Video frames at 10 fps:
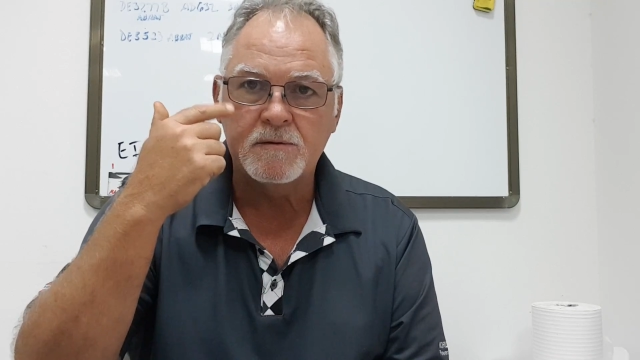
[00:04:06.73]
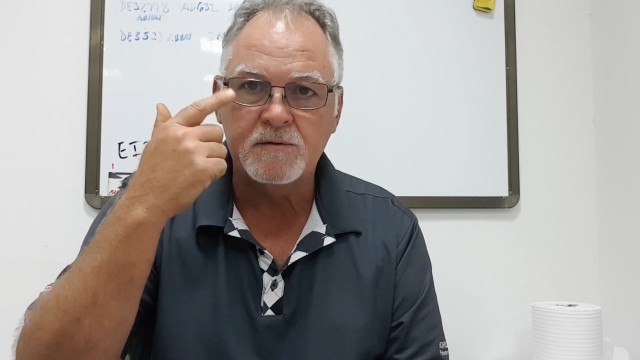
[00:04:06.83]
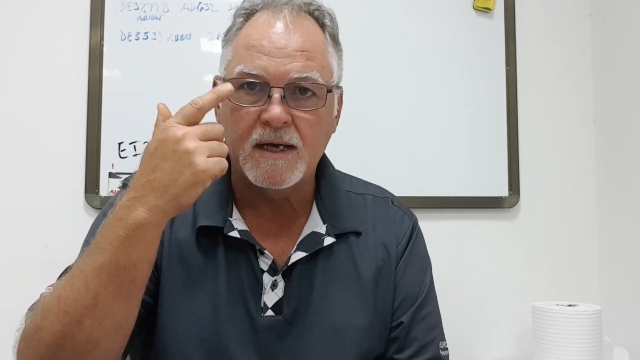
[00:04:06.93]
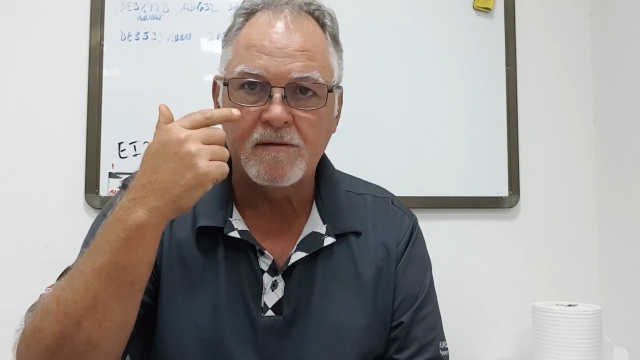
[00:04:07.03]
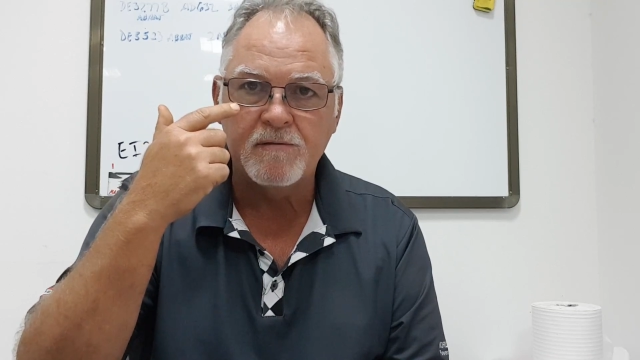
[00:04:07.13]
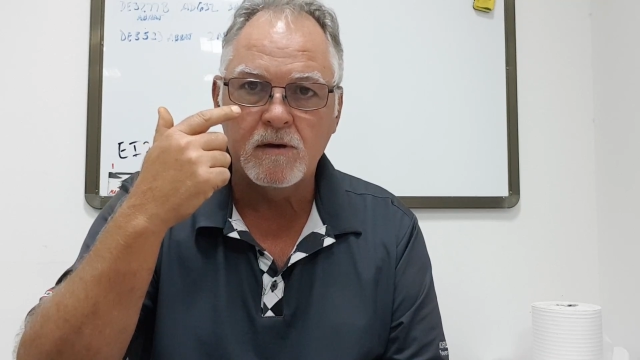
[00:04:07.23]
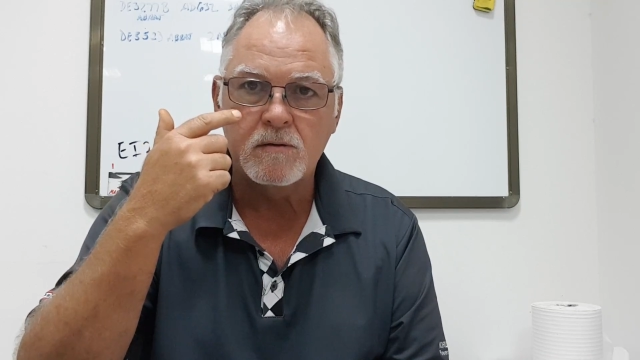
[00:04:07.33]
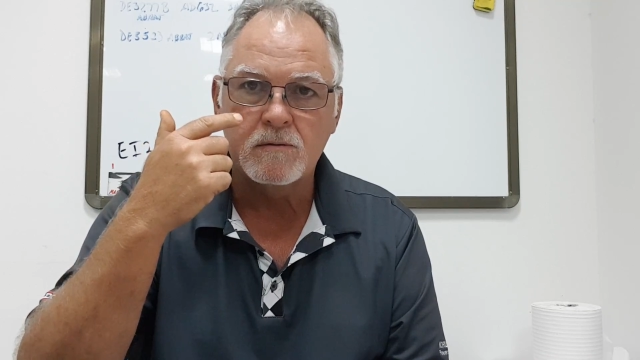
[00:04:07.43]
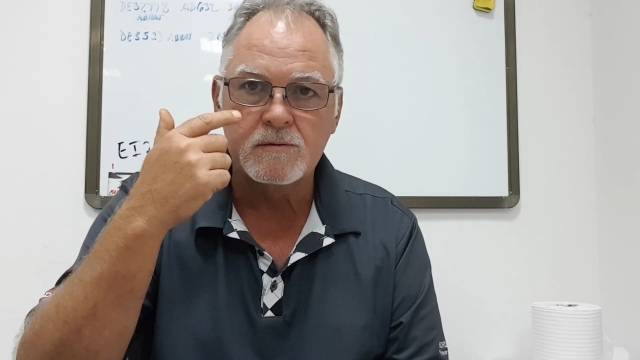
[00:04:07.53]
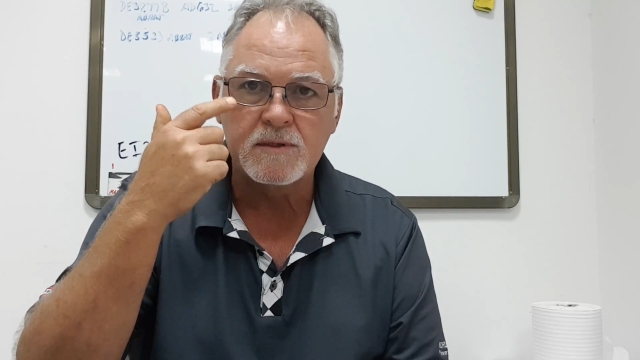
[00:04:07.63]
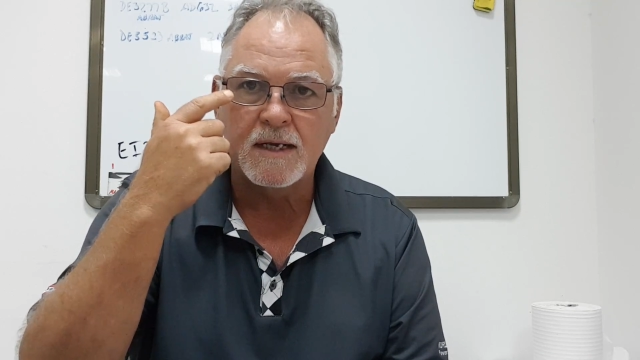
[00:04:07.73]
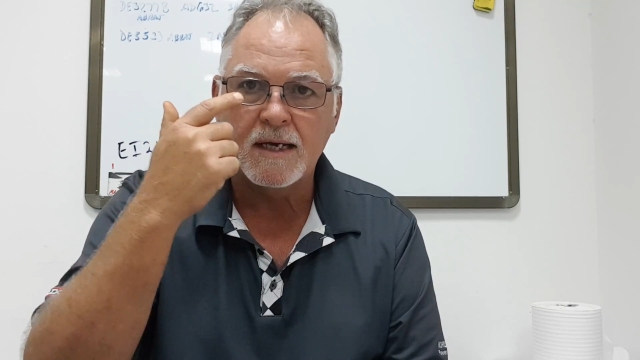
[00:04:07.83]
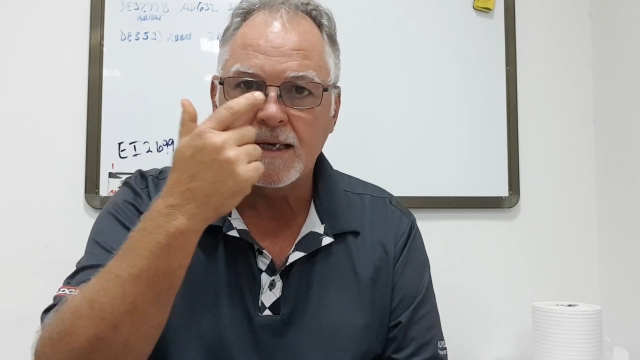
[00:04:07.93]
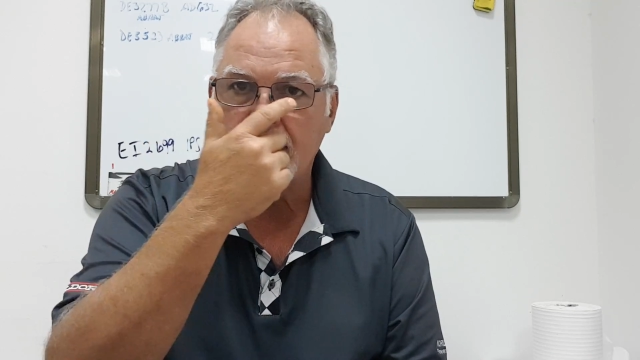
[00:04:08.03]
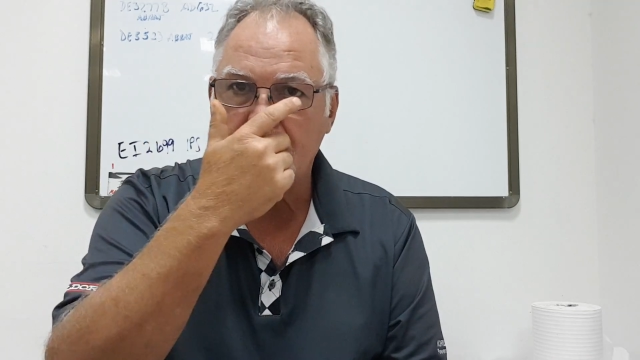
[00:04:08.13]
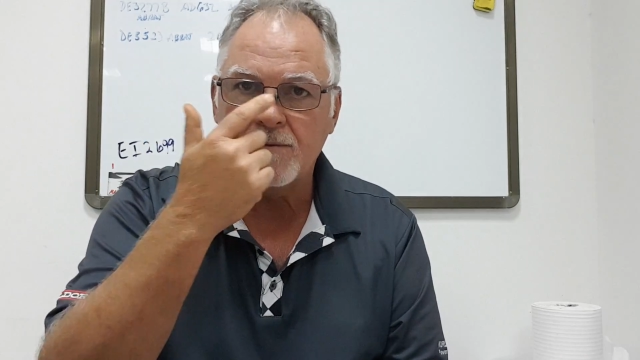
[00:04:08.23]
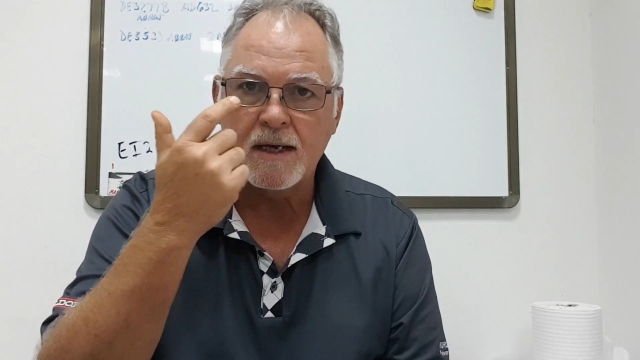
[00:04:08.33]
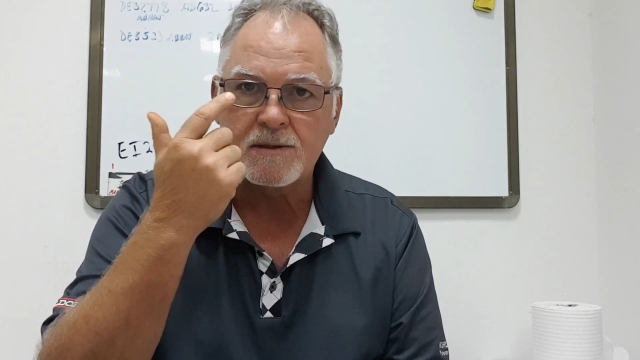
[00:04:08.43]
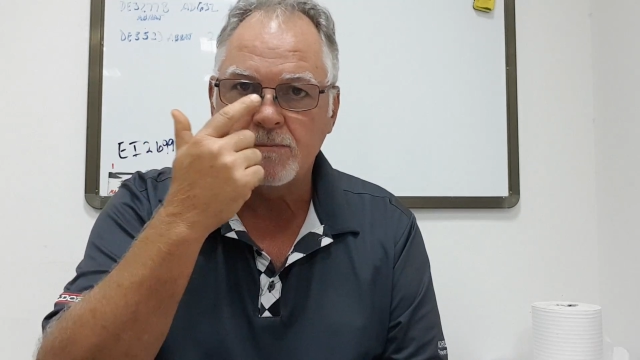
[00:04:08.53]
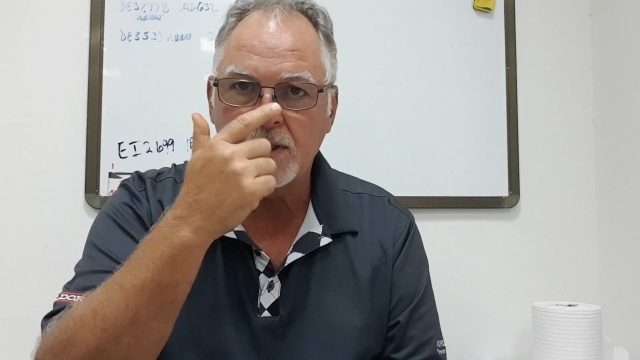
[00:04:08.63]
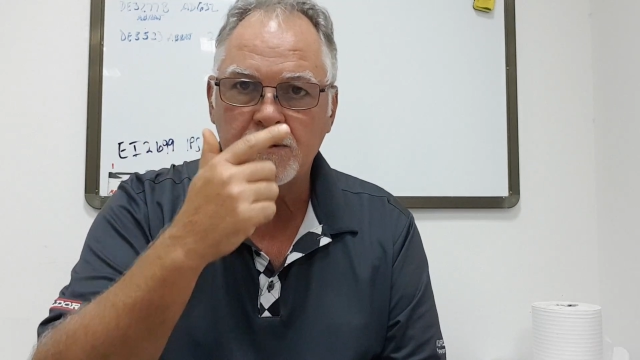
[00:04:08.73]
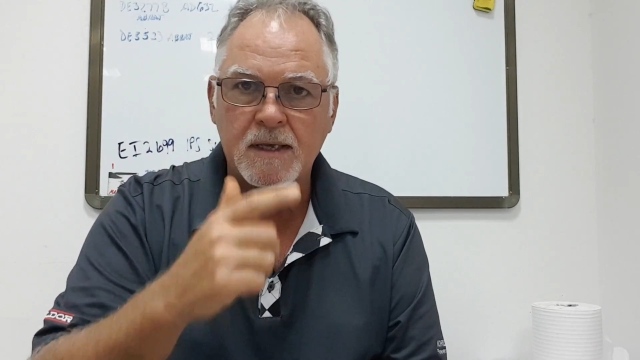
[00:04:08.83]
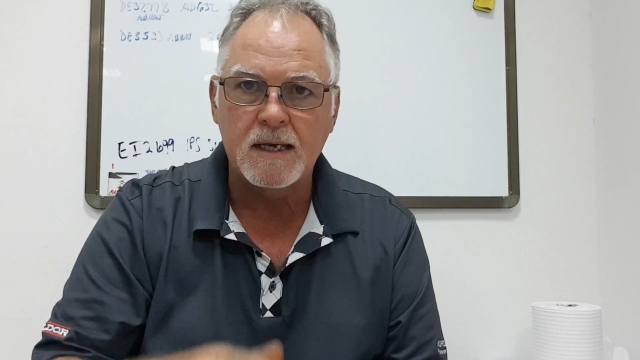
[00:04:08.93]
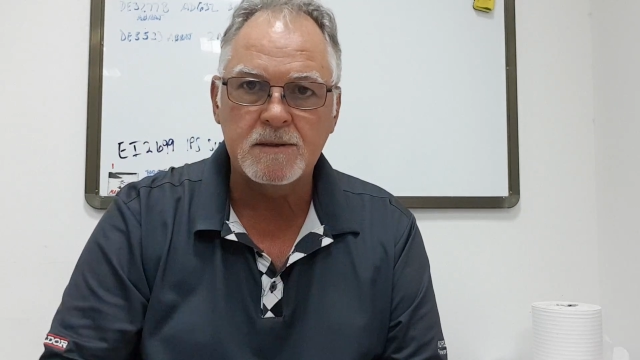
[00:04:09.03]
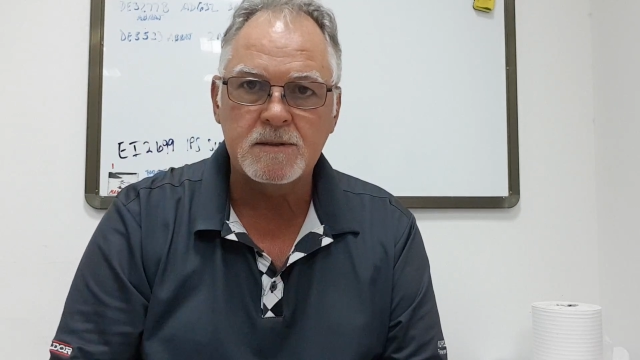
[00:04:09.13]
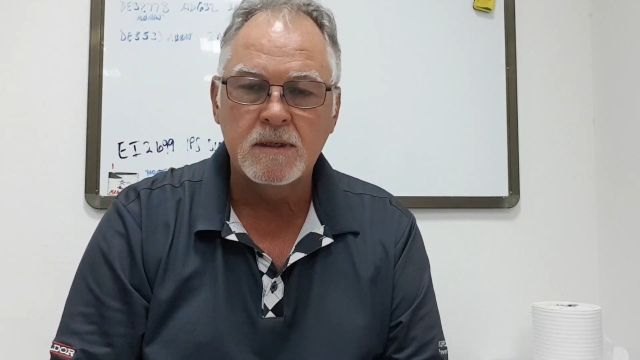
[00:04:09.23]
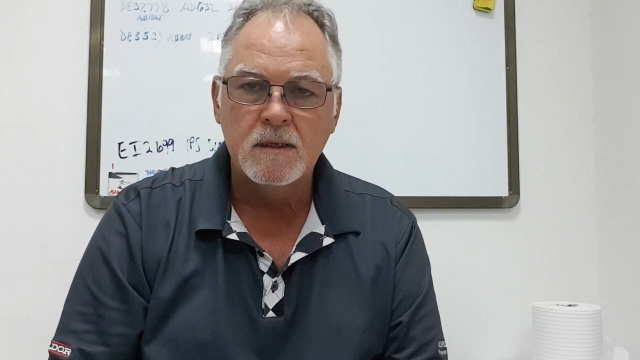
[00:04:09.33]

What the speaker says: trifocals and I got cataracts in both eyes.